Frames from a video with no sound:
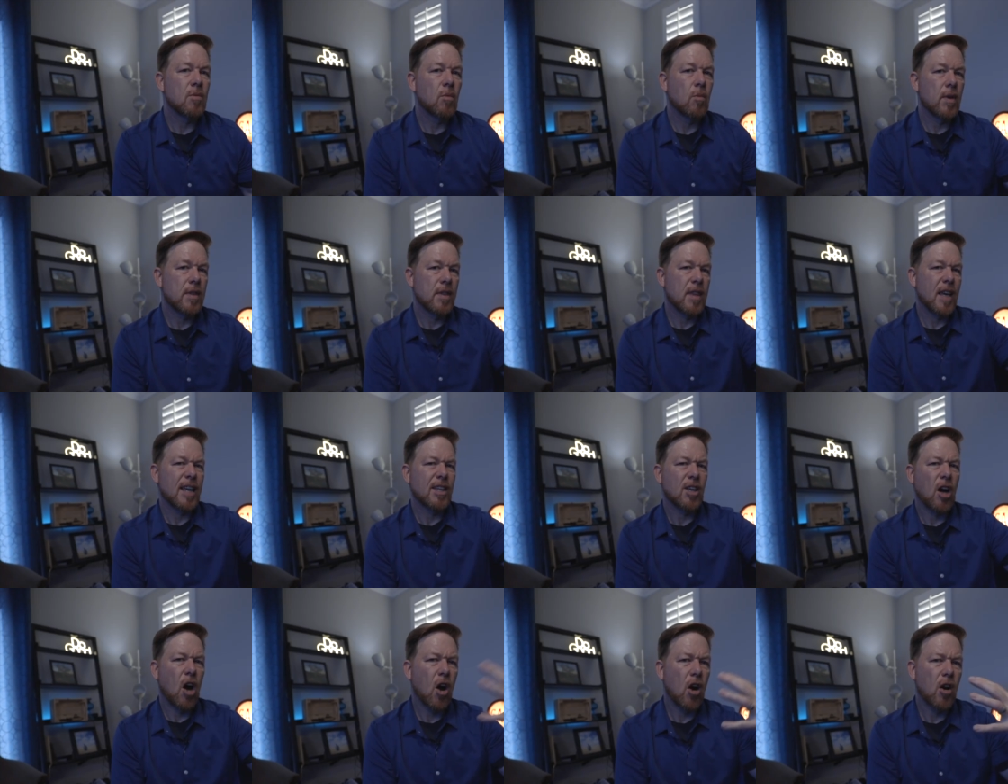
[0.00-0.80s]
with
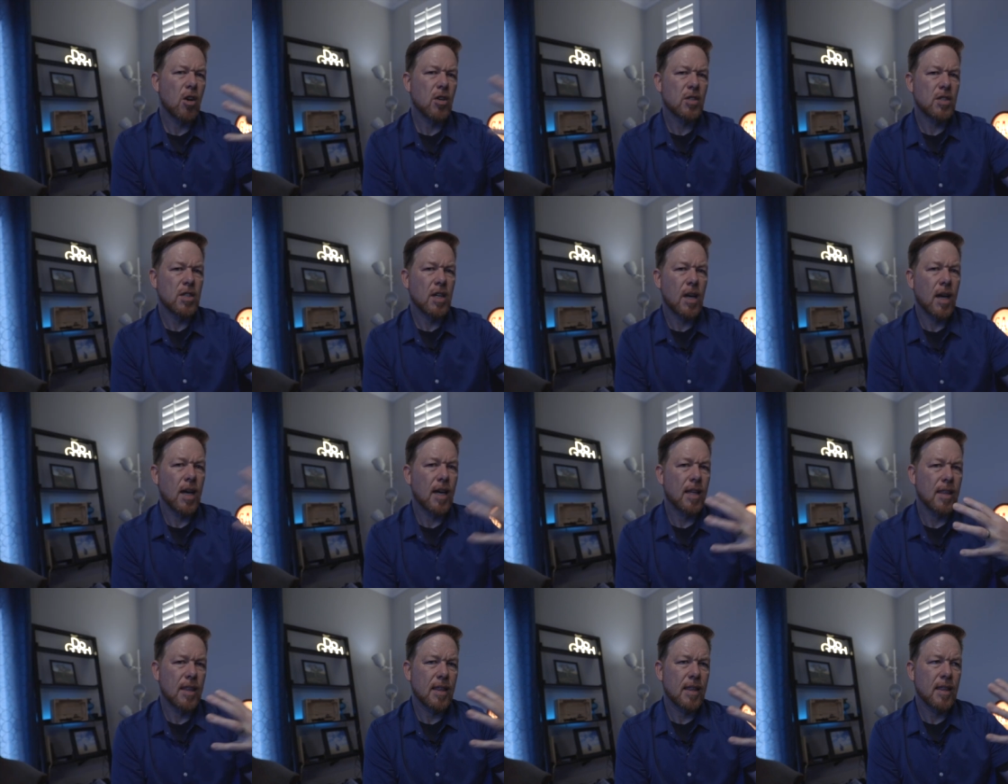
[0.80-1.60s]
that harsh,
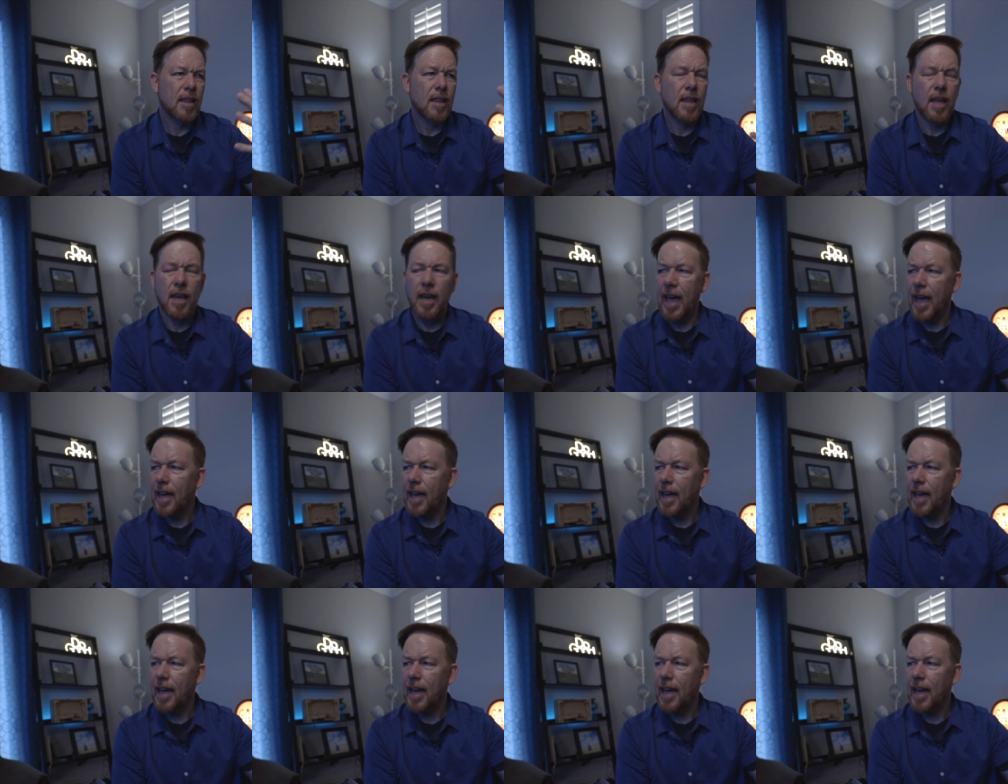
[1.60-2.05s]
the